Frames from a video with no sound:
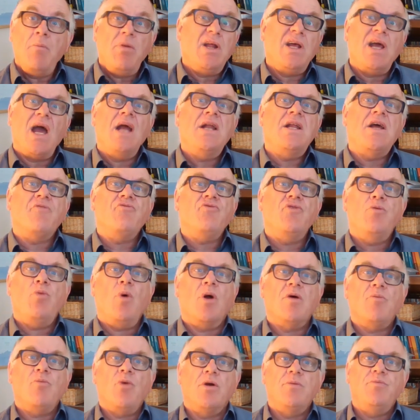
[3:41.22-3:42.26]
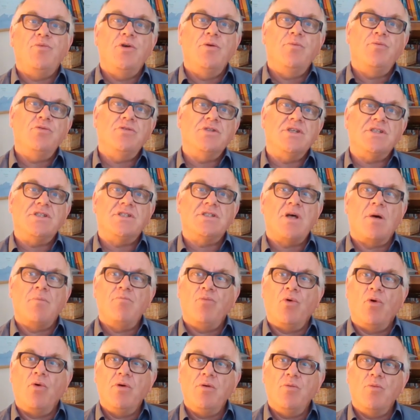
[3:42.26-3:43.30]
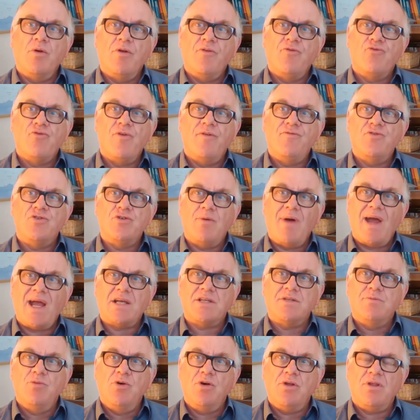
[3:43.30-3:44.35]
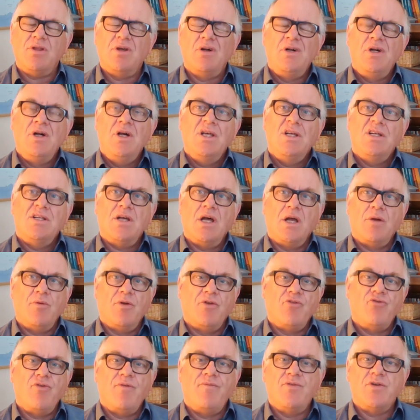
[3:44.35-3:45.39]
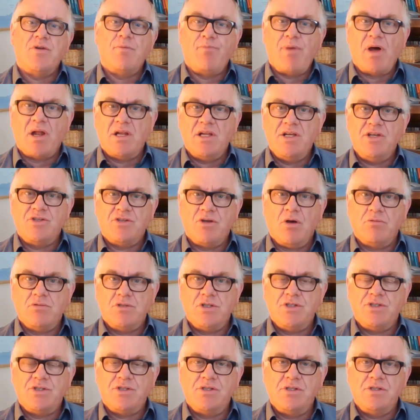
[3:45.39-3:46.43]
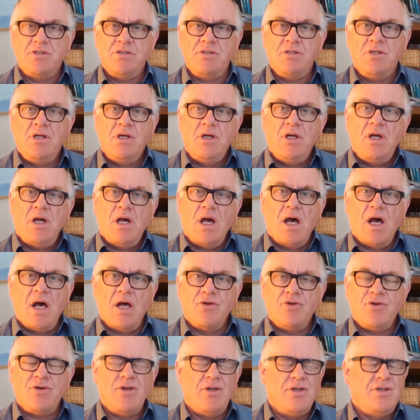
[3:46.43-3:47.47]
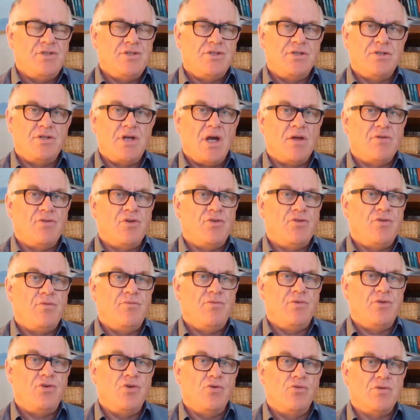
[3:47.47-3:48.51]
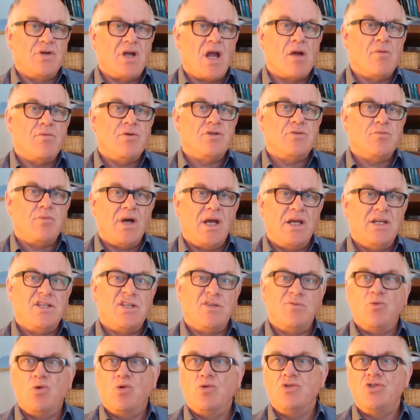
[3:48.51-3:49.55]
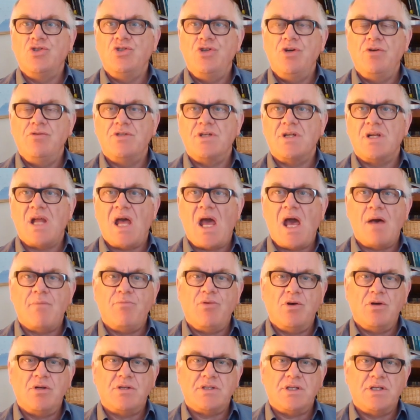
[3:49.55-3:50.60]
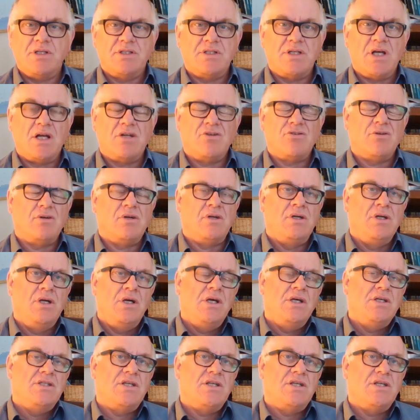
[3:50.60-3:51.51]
But again, every one of my pupils at some point would have driven to Exmouth. They would have driven to Butley Salterton, and down the dual carriageway towards Newton Abbot, etc.